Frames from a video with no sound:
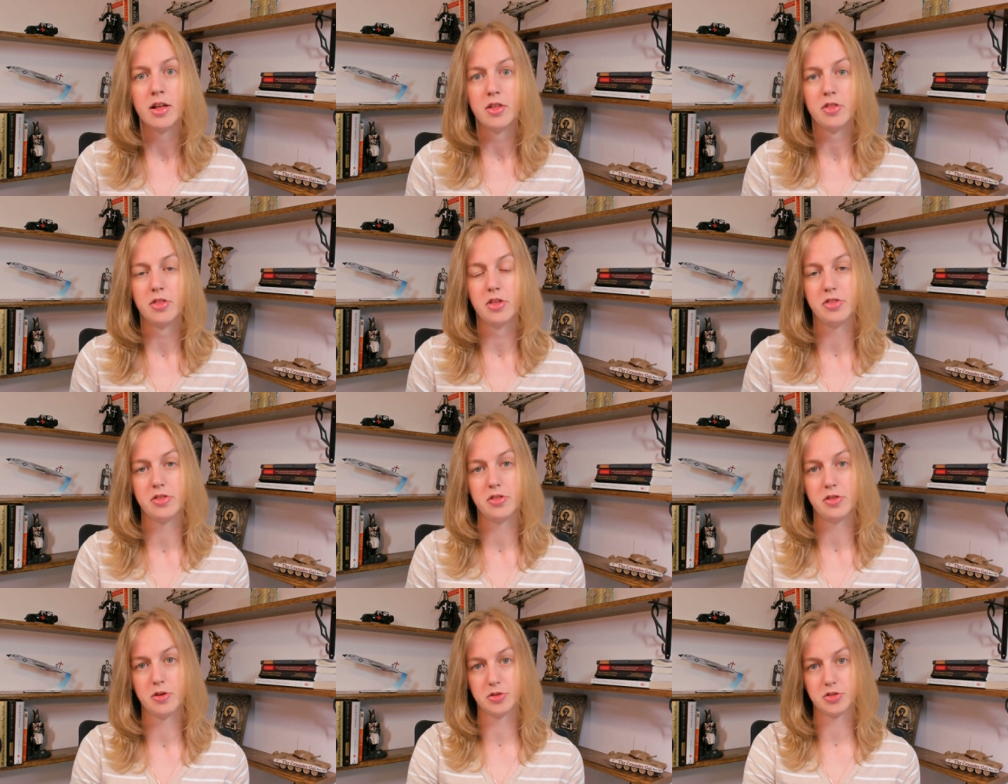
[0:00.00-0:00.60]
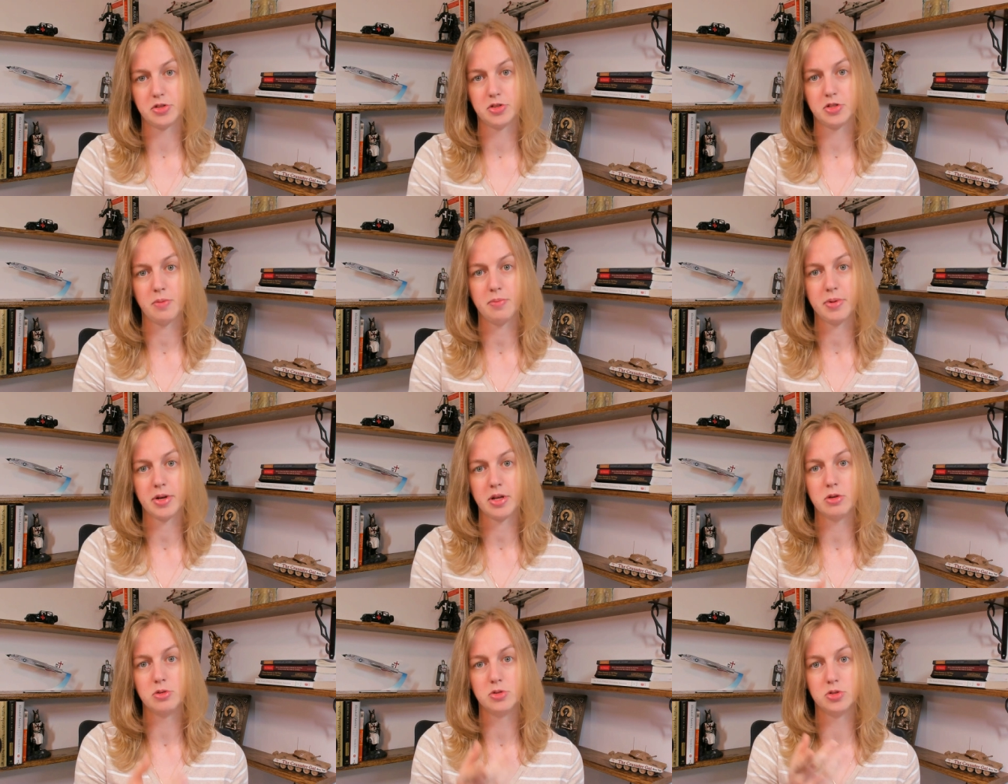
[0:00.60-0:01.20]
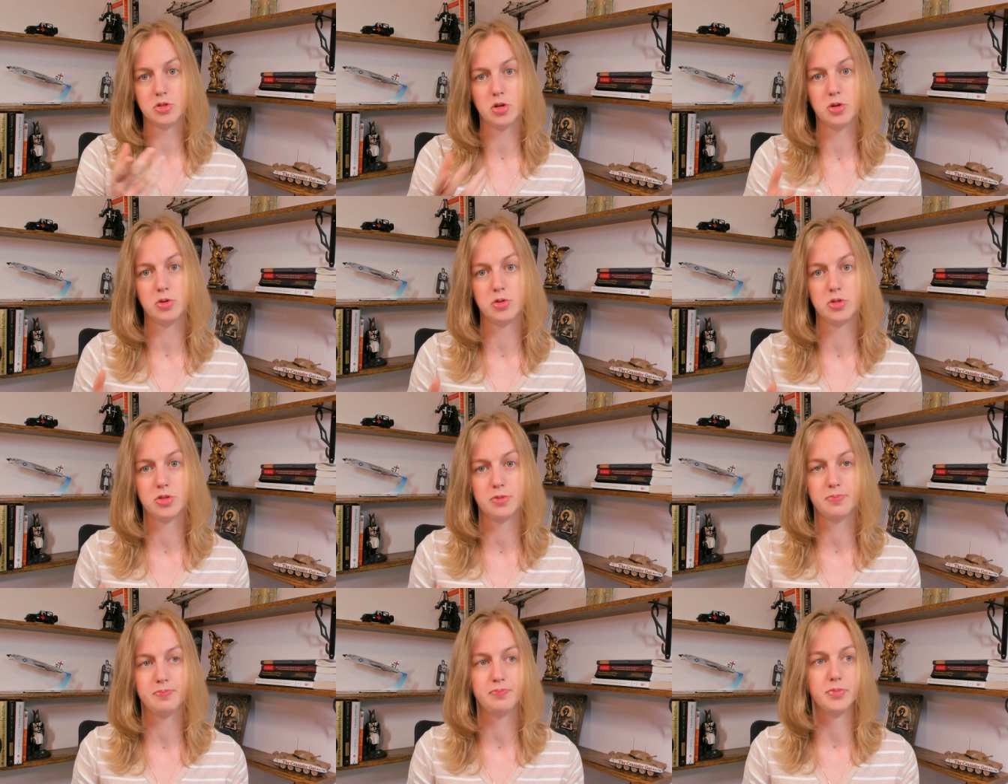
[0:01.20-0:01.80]
That, that somebody who's
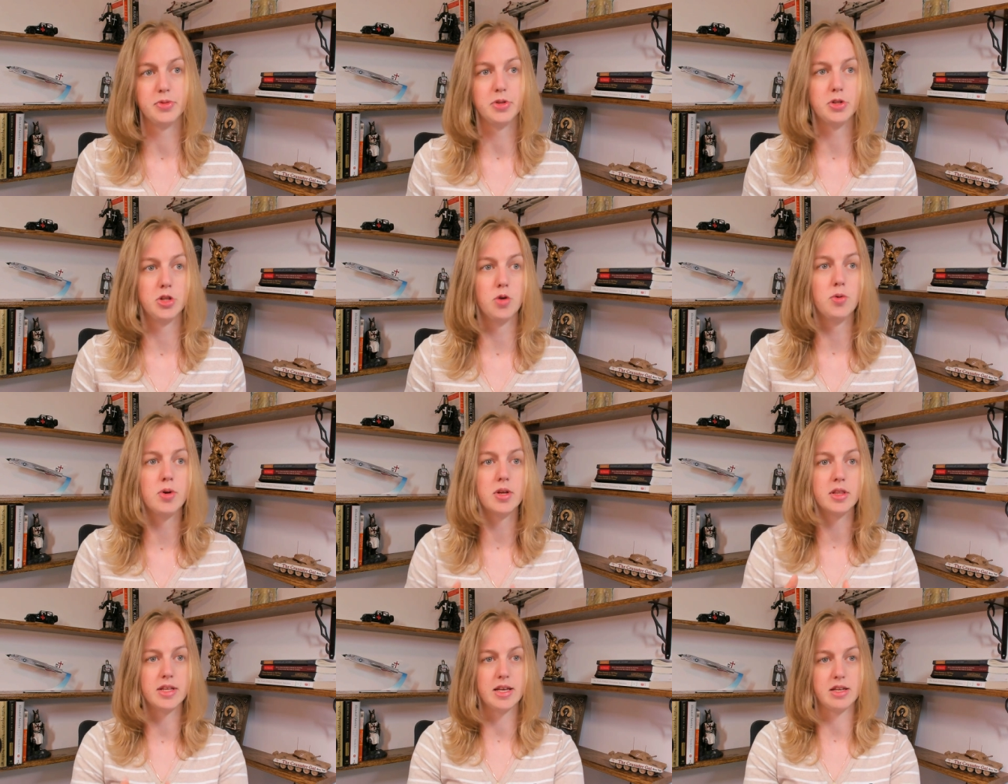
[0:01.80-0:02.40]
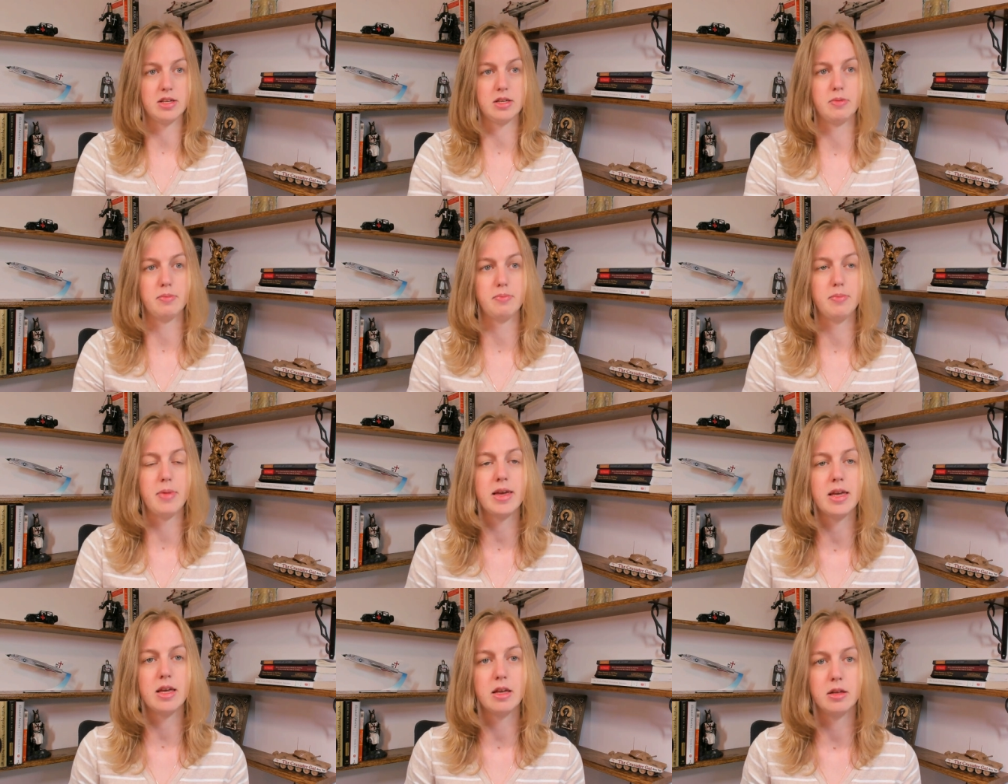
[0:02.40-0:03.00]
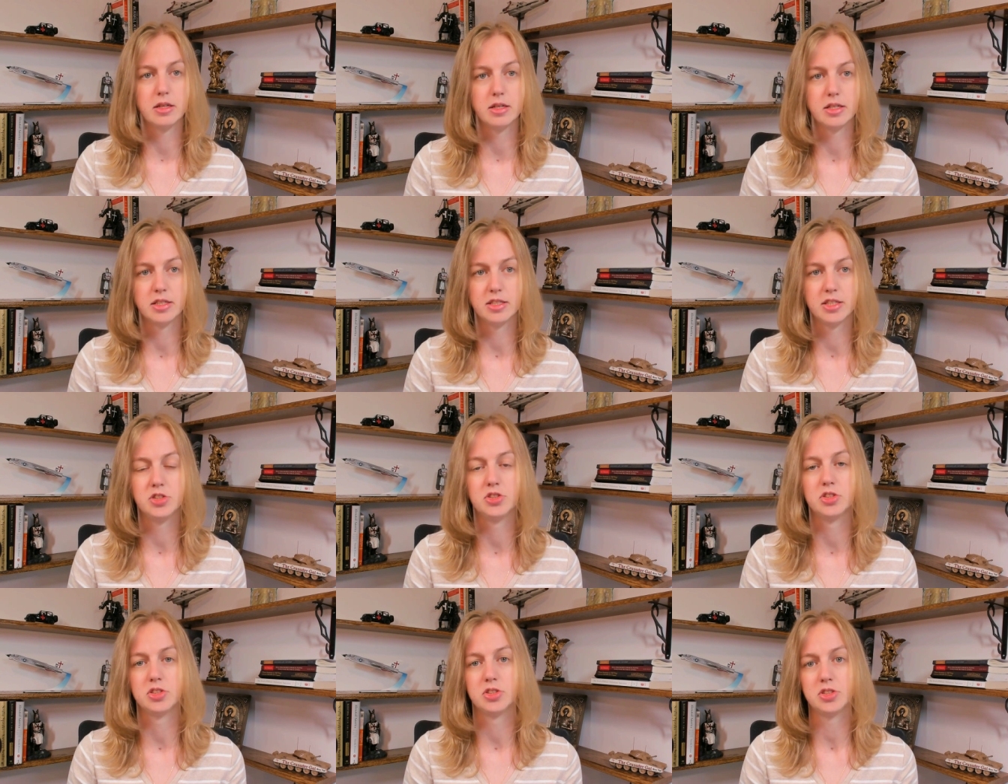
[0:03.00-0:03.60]
who's doing this and making
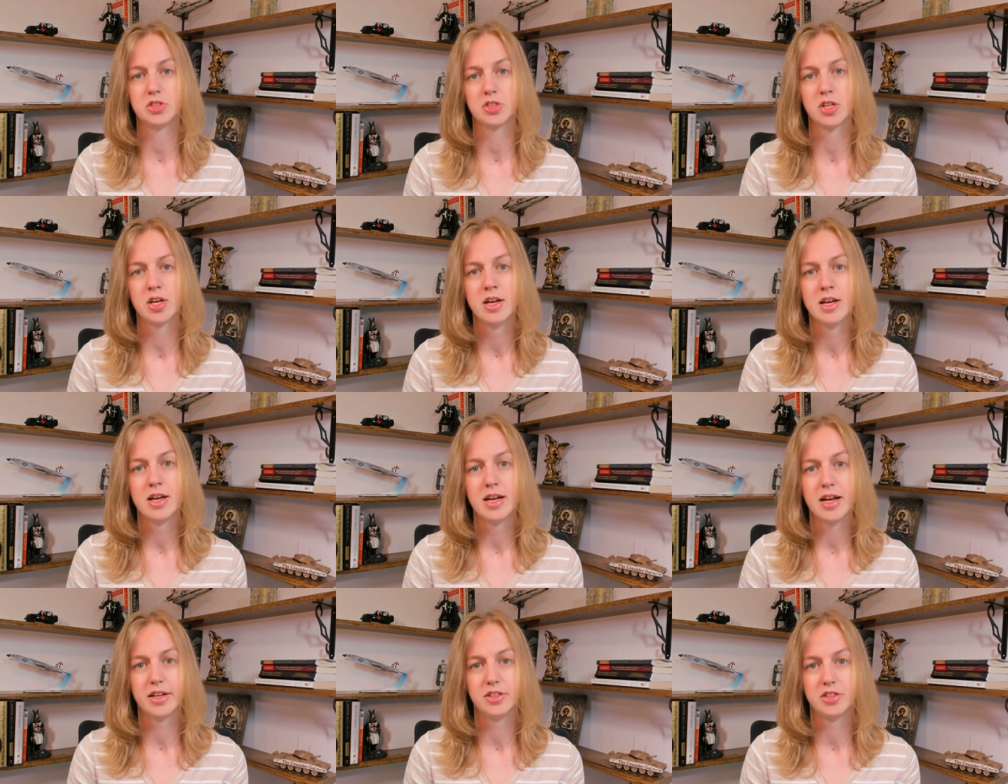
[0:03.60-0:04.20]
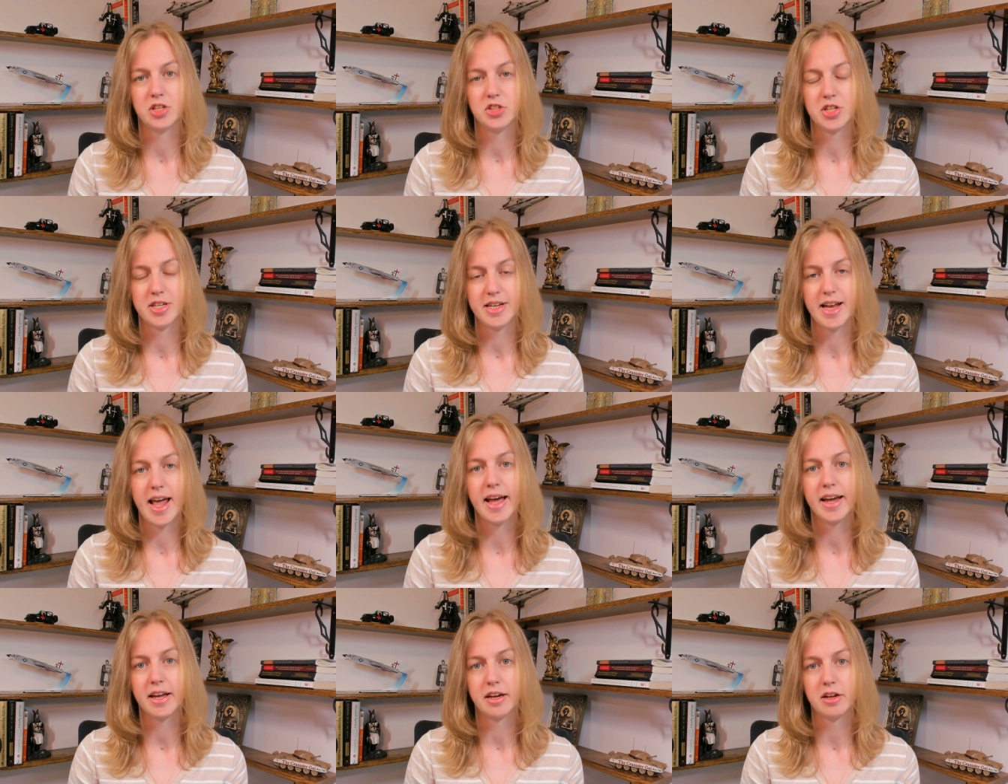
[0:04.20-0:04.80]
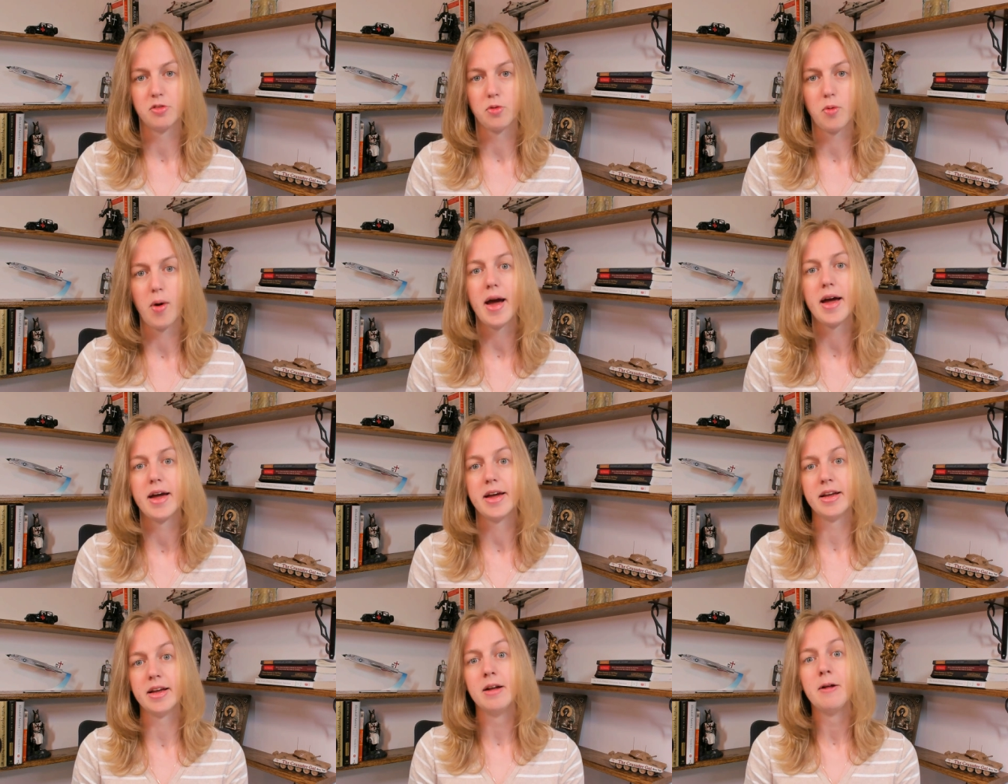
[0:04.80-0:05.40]
decisions in such a negative
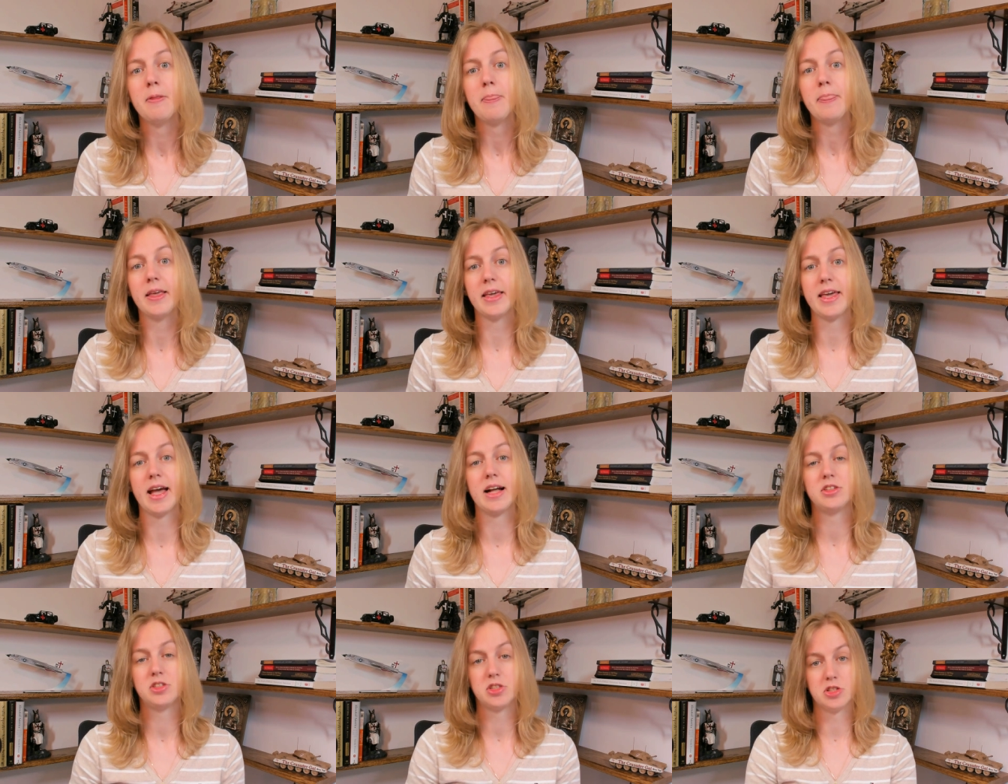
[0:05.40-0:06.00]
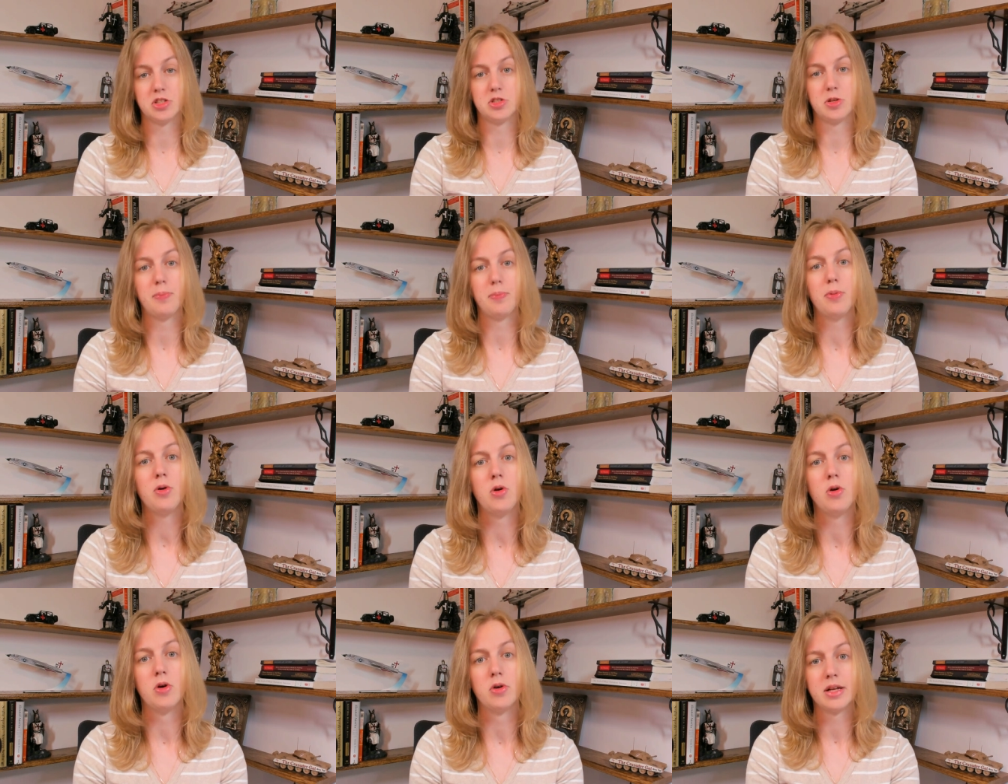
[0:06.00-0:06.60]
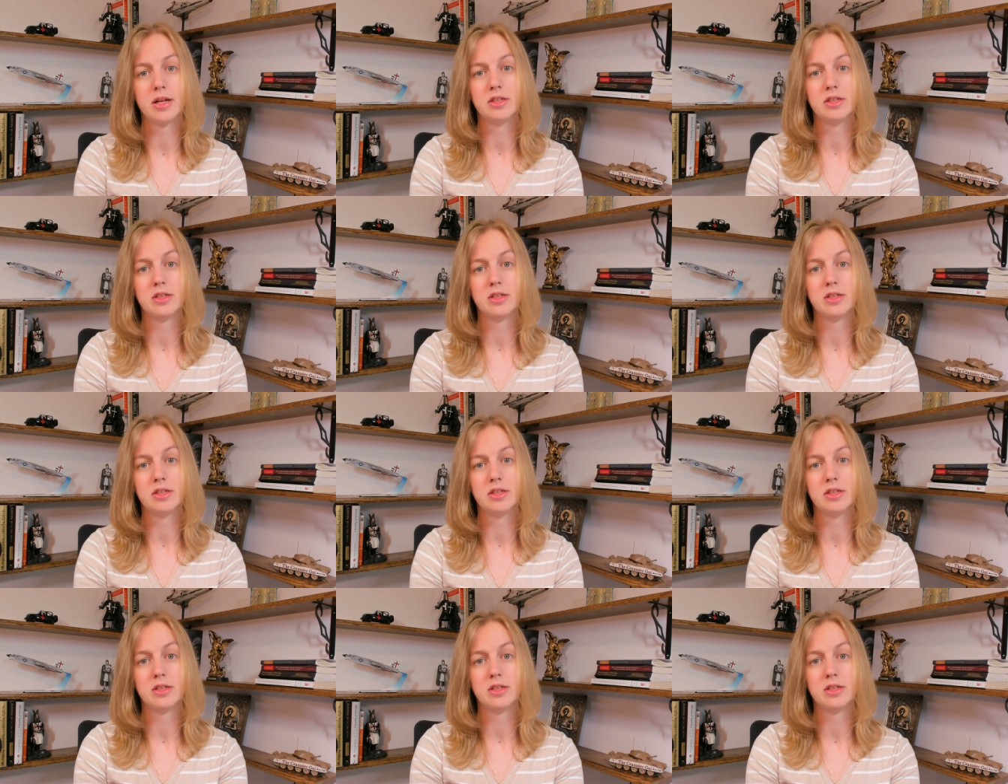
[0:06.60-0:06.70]
way gets the support,